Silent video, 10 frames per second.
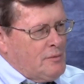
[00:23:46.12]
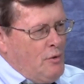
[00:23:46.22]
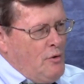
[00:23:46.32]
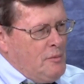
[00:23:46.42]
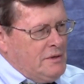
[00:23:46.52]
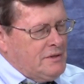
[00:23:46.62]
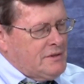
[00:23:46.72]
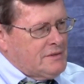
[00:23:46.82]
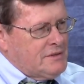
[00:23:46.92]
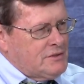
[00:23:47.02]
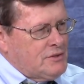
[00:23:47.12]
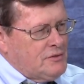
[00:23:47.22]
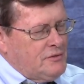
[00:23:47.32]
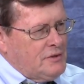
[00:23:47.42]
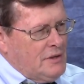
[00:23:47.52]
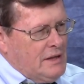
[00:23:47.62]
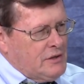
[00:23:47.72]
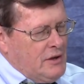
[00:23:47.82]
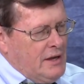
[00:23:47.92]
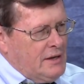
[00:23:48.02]
moment? Or did you feel
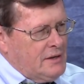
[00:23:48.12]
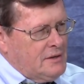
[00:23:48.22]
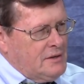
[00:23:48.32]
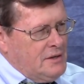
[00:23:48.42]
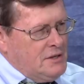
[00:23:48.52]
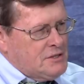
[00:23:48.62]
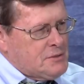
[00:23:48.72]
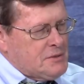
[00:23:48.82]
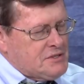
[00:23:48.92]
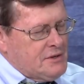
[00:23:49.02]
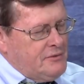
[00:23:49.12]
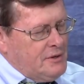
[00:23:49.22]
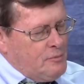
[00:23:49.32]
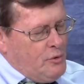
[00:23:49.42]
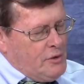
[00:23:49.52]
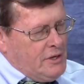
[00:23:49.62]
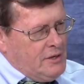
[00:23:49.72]
like you had a specific born again